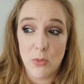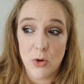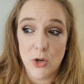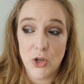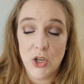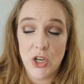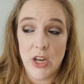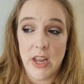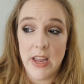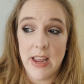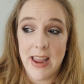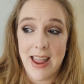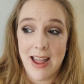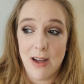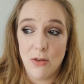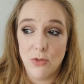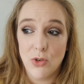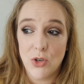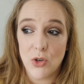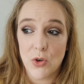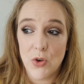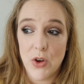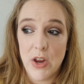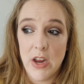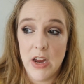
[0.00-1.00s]
Mercier
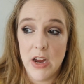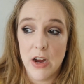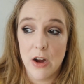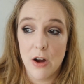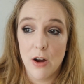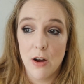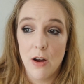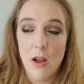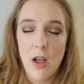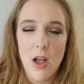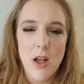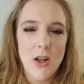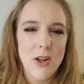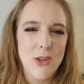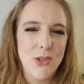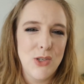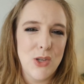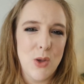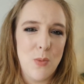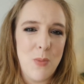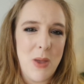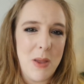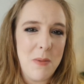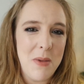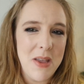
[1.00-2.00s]
counter here,
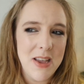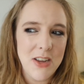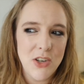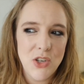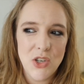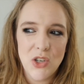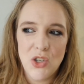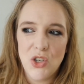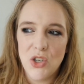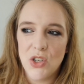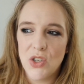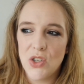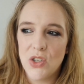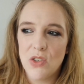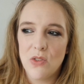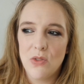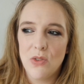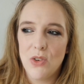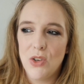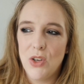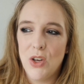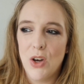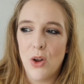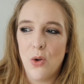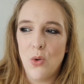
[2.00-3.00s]
so maybe I should just,
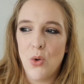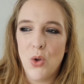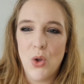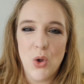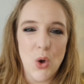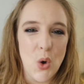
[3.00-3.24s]
you know,